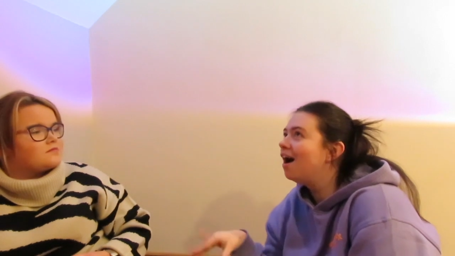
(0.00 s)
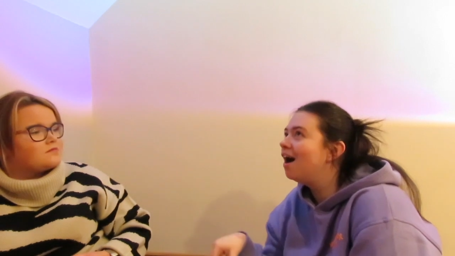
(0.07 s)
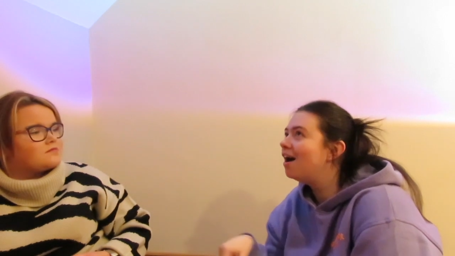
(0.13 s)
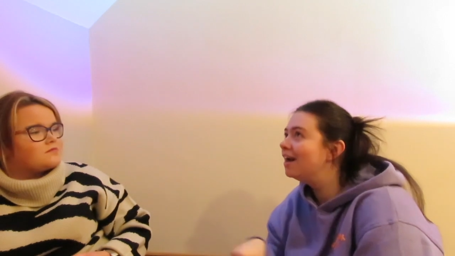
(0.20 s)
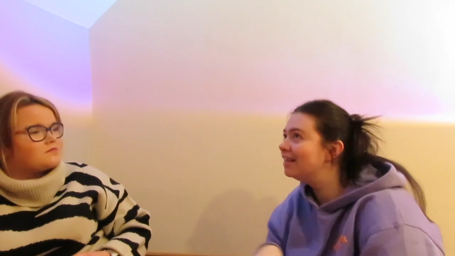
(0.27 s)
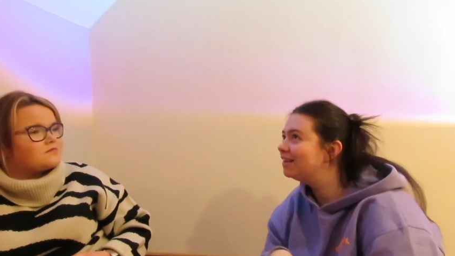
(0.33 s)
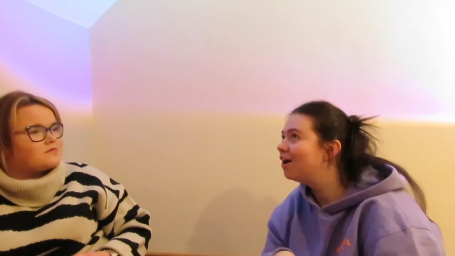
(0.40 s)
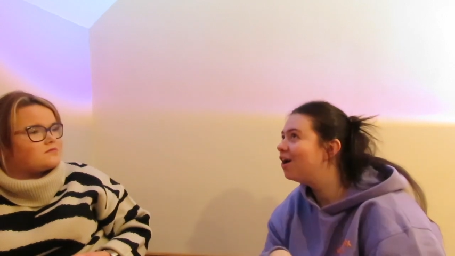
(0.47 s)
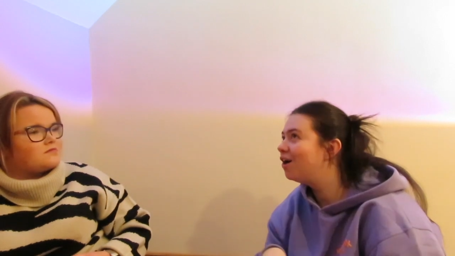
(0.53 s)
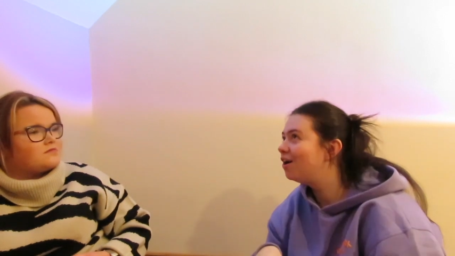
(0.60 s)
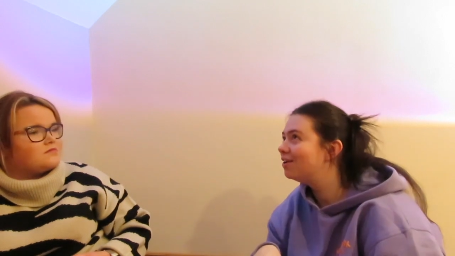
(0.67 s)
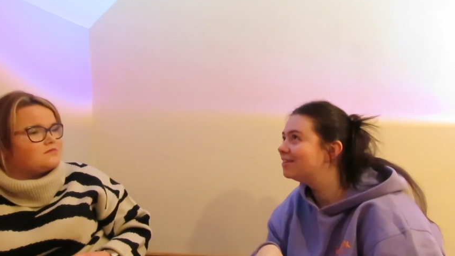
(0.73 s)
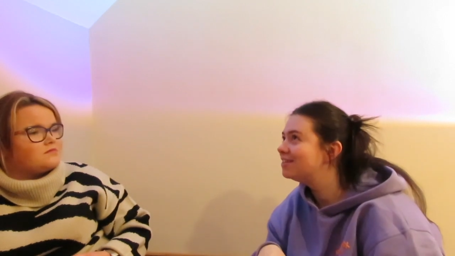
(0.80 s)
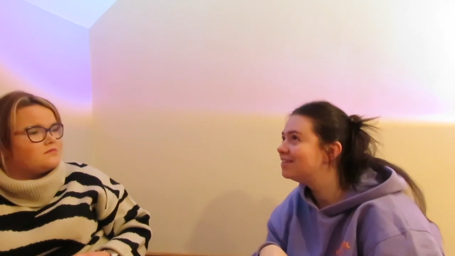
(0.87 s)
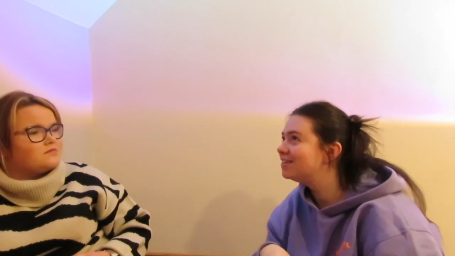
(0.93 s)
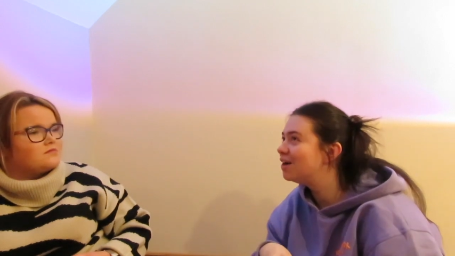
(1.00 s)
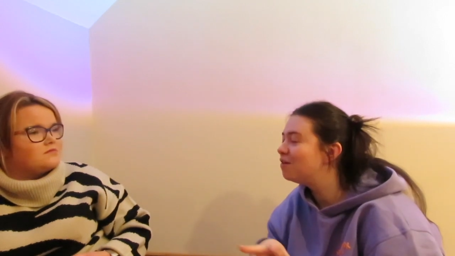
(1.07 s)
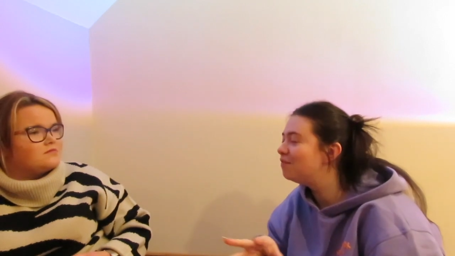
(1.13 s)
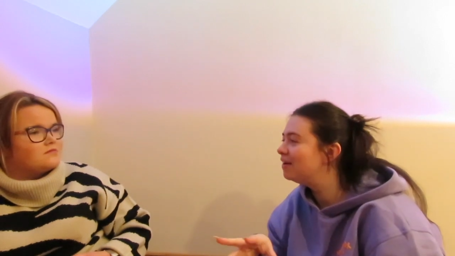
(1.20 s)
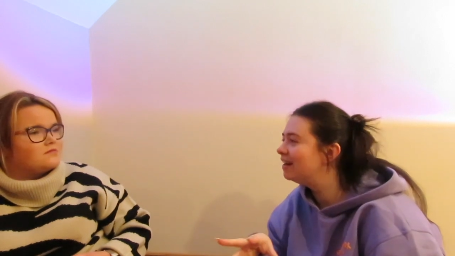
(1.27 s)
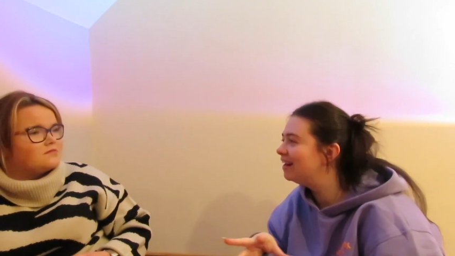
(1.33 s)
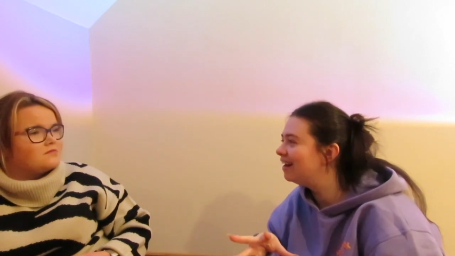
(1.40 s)
Speaker 1: I thought of a
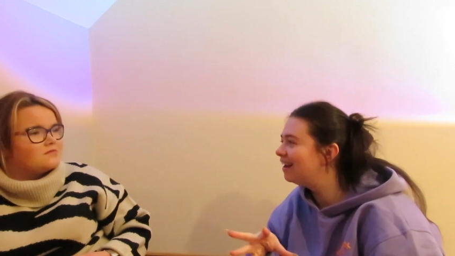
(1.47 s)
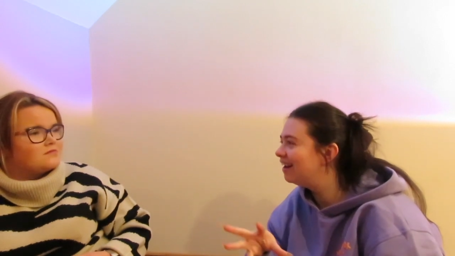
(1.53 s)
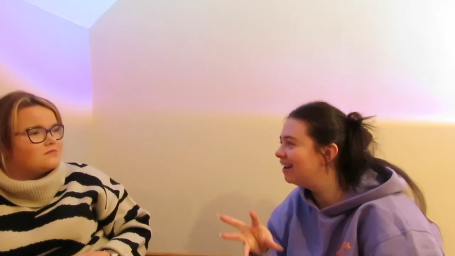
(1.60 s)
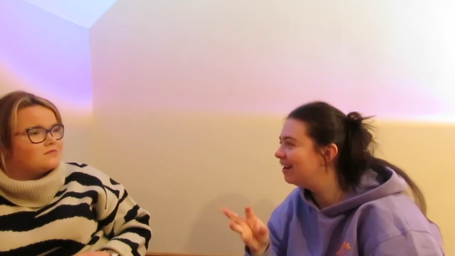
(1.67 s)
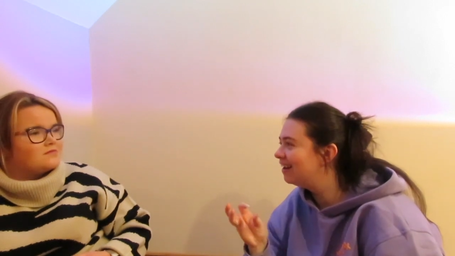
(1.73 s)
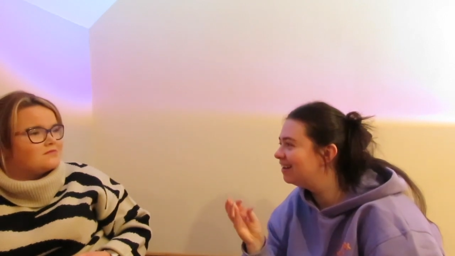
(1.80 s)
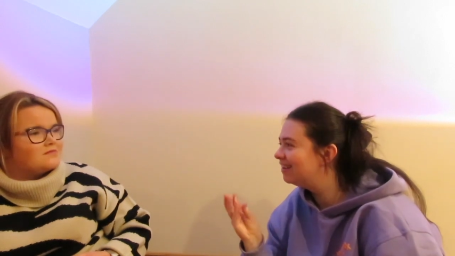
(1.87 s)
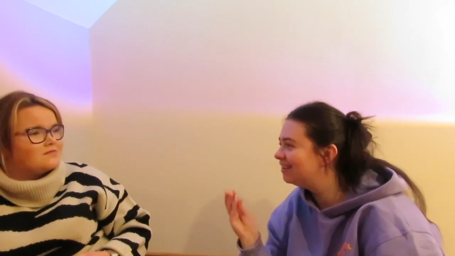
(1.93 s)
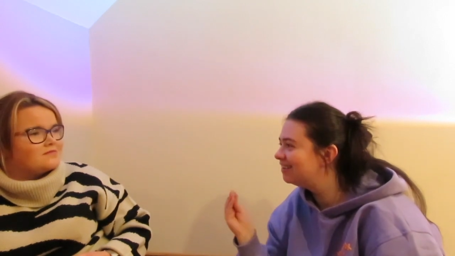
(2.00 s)
little